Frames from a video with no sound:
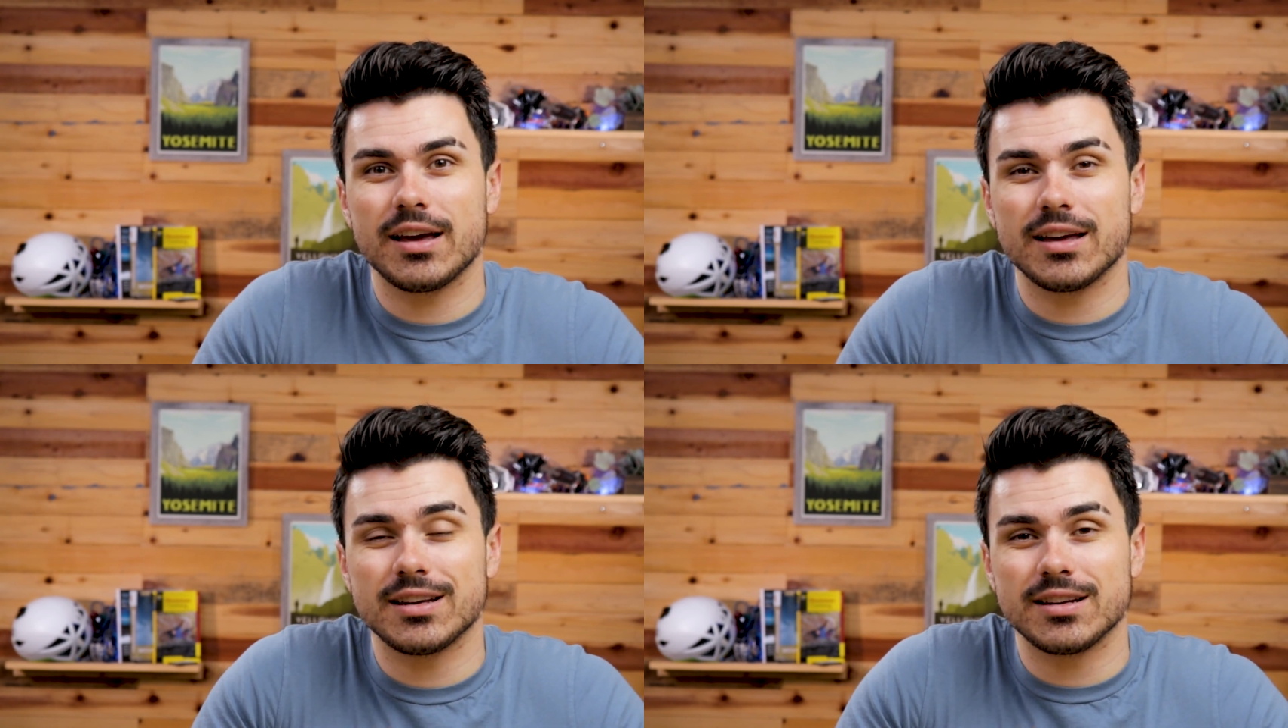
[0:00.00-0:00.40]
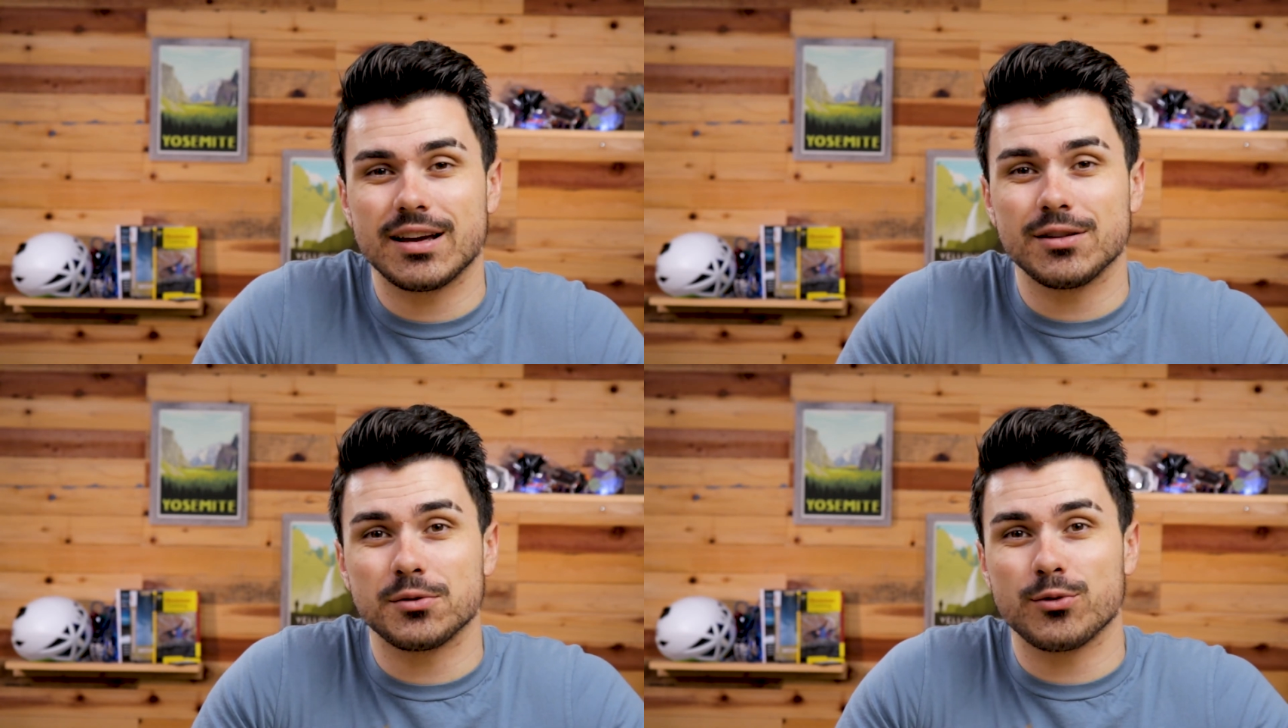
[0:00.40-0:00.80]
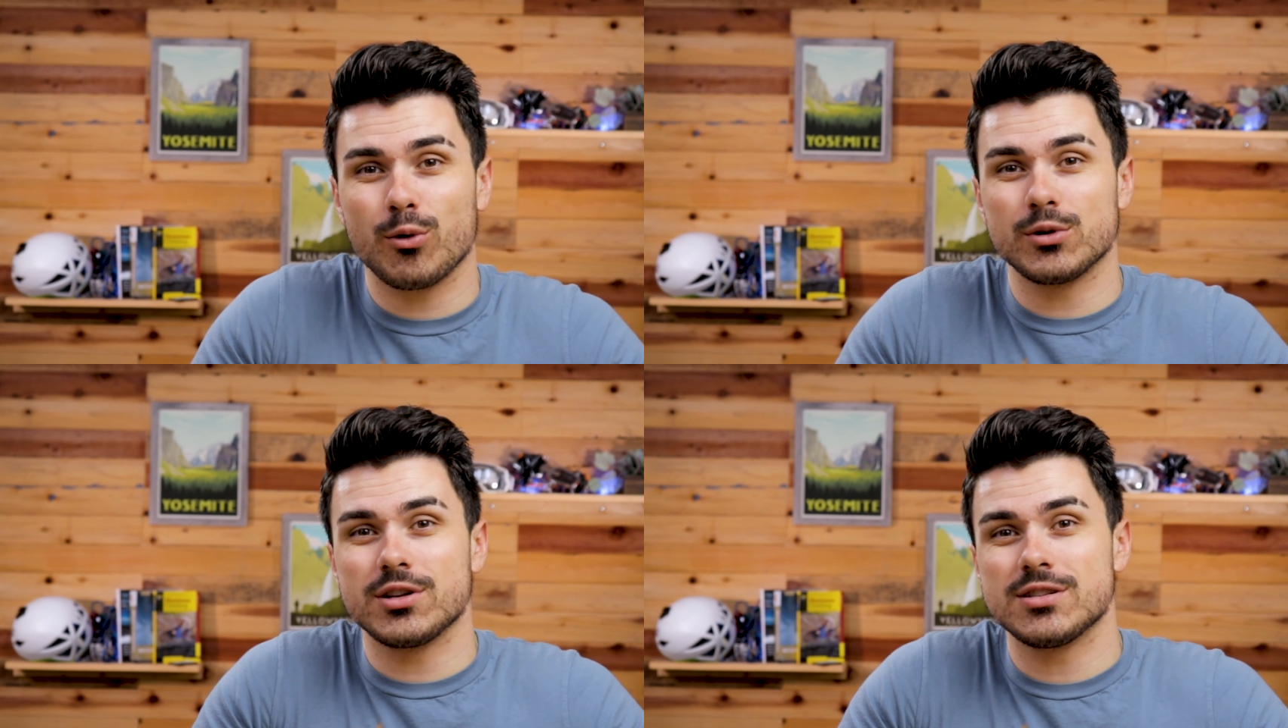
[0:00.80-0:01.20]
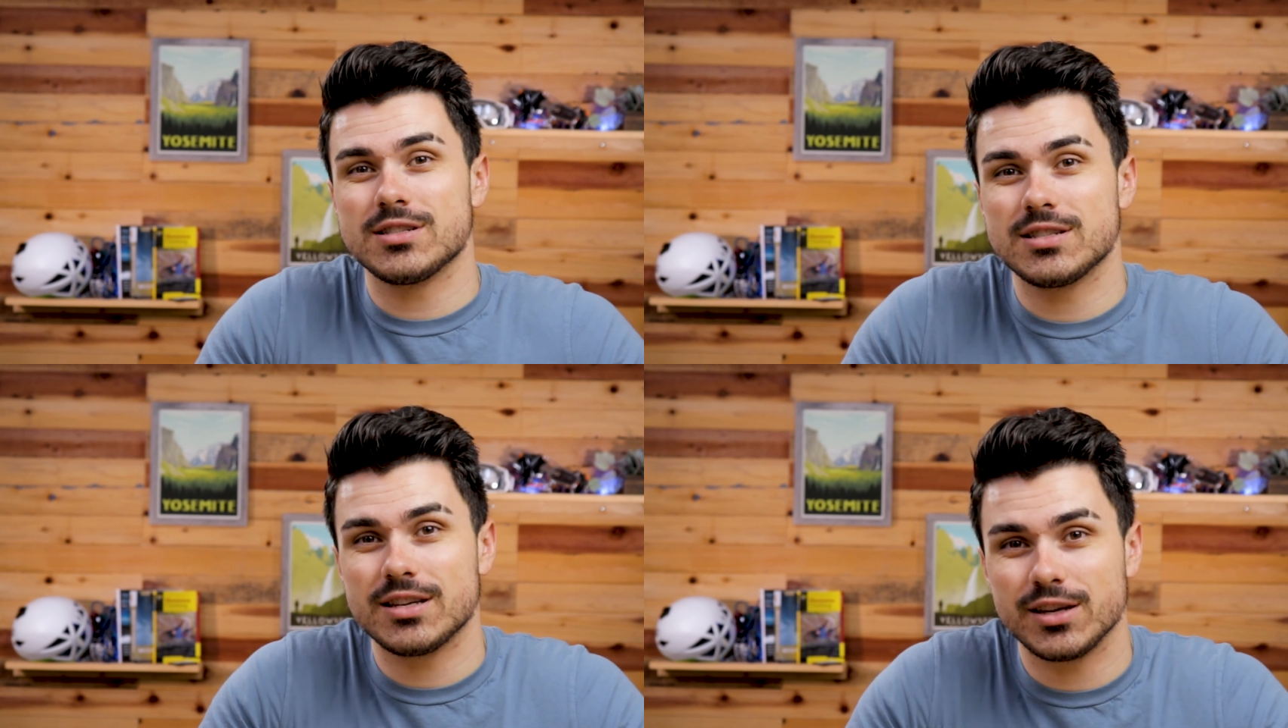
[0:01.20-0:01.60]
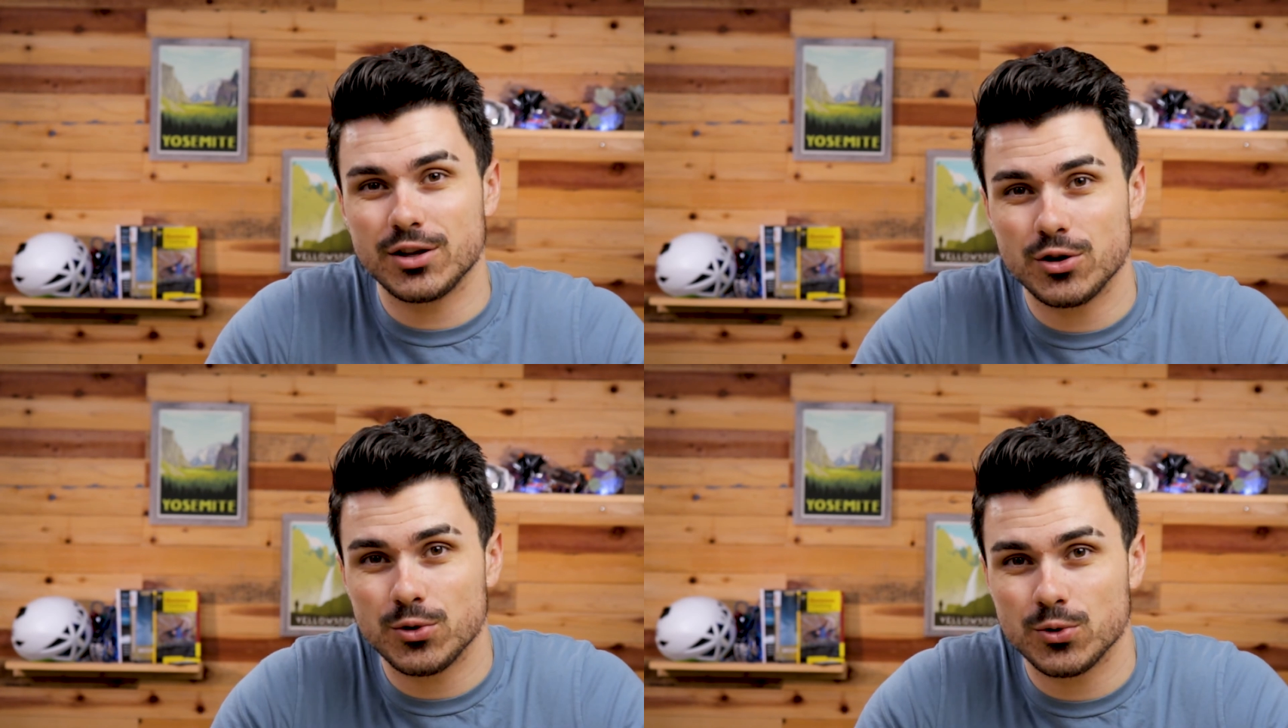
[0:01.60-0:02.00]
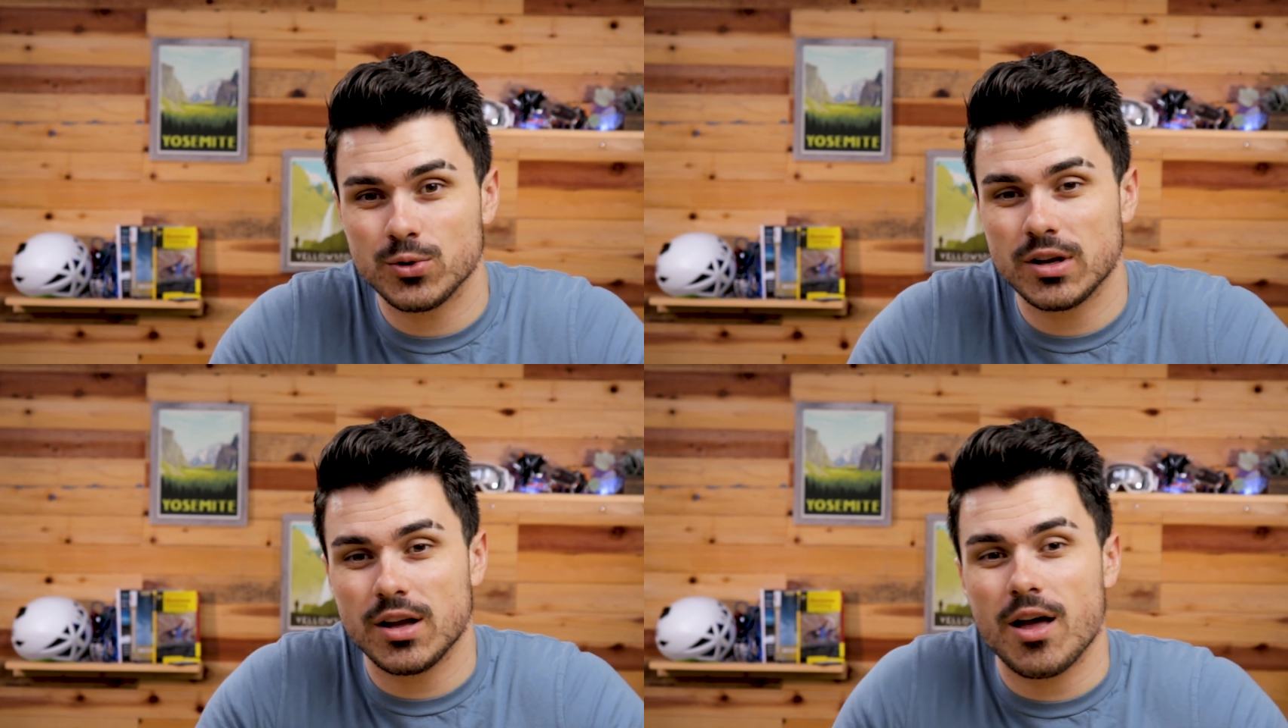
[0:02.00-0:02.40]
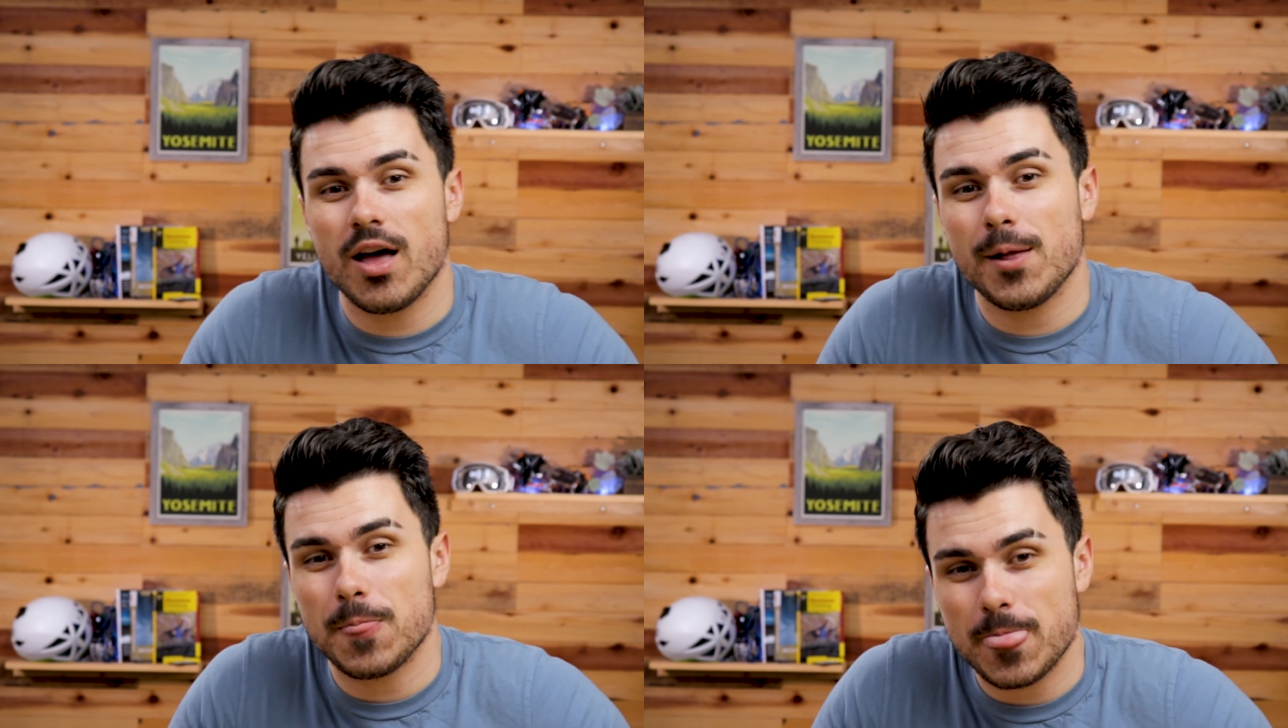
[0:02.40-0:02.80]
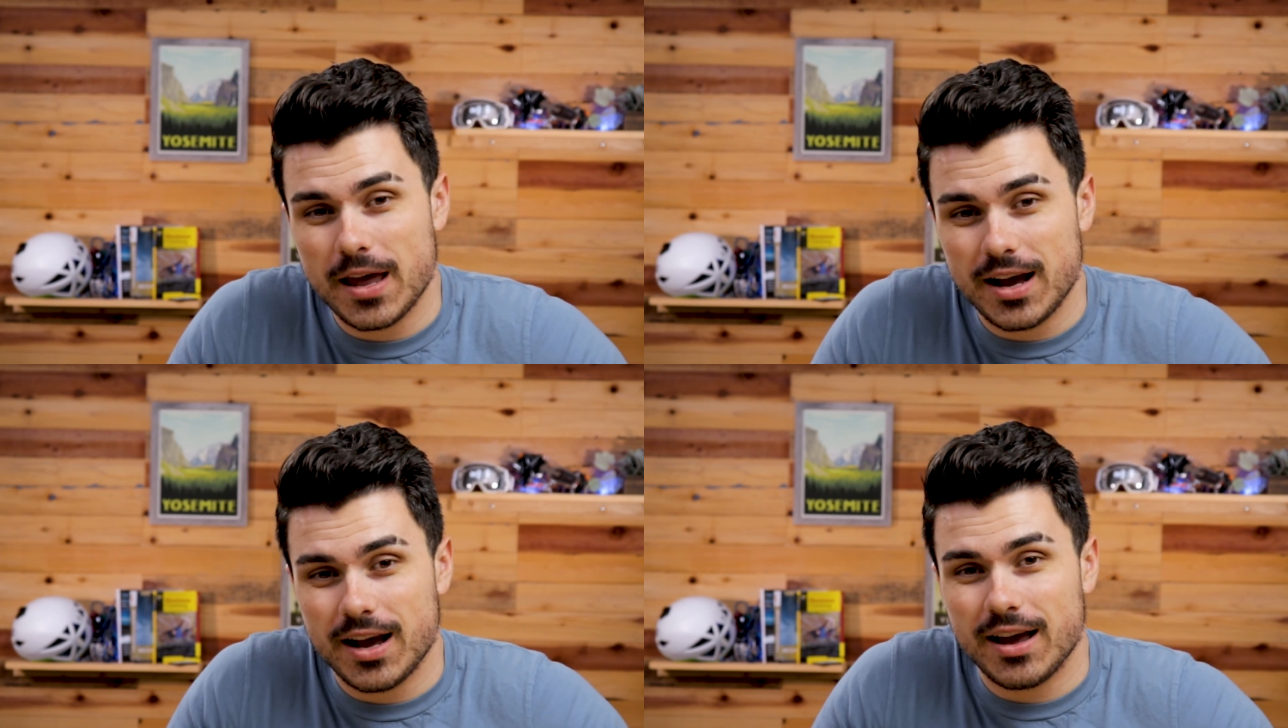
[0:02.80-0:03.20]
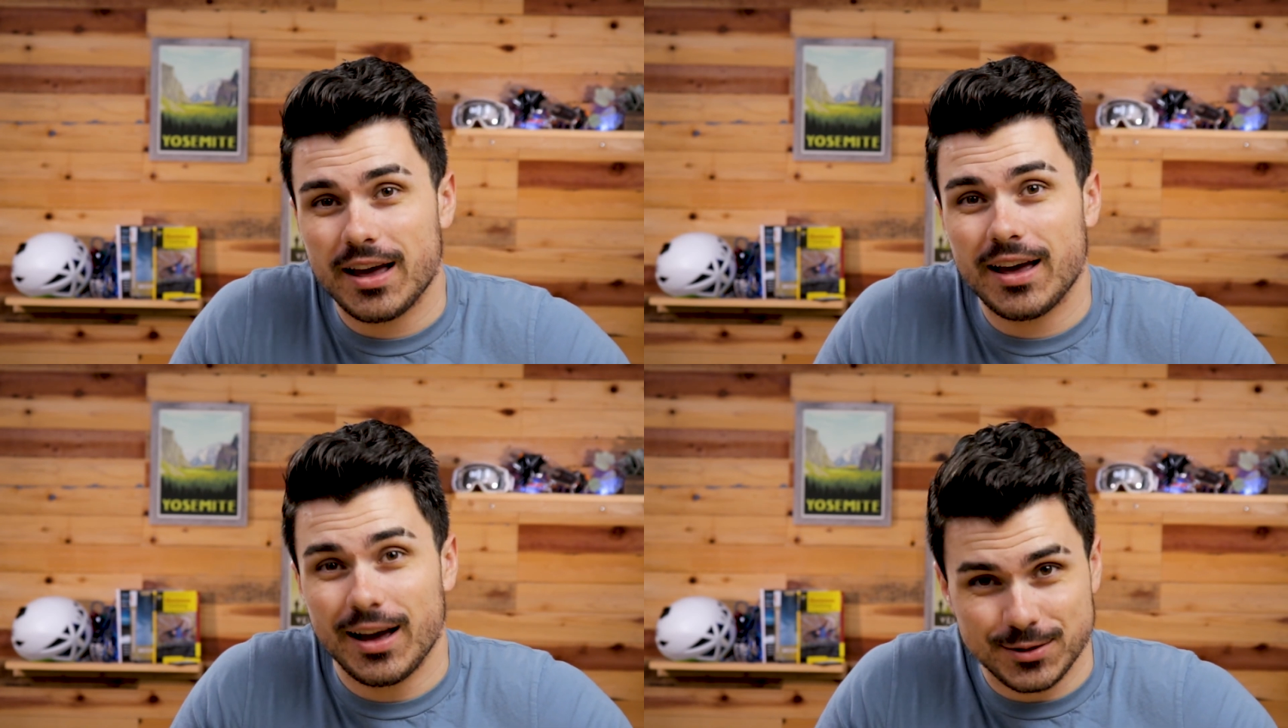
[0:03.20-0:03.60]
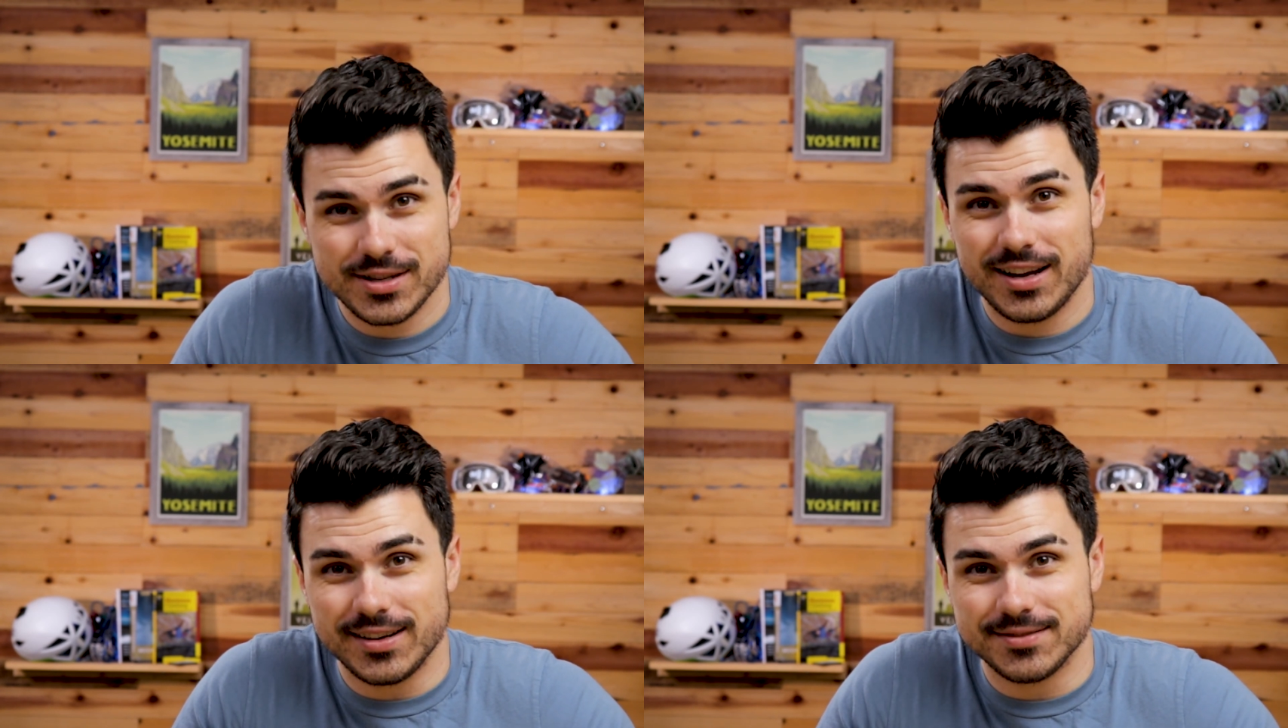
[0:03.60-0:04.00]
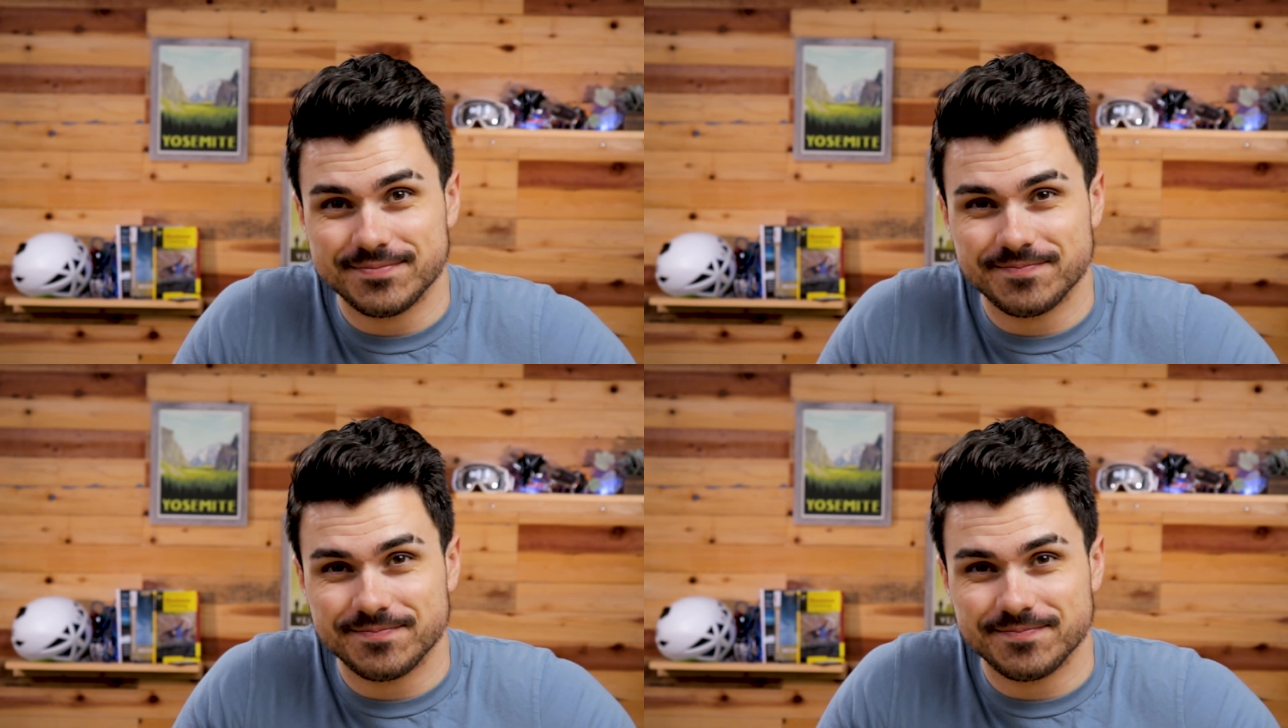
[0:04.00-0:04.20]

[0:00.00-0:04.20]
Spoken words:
and I look forward to seeing you outside.